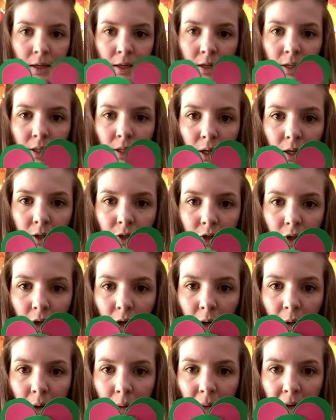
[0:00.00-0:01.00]
So I'll show
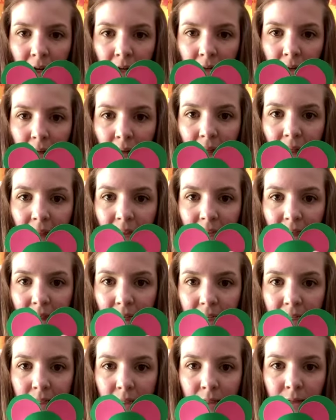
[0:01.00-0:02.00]
you how I'm going to do that, like
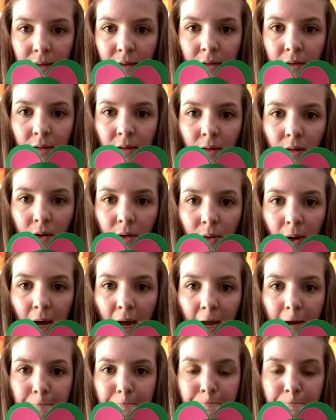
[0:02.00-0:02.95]
this, okay?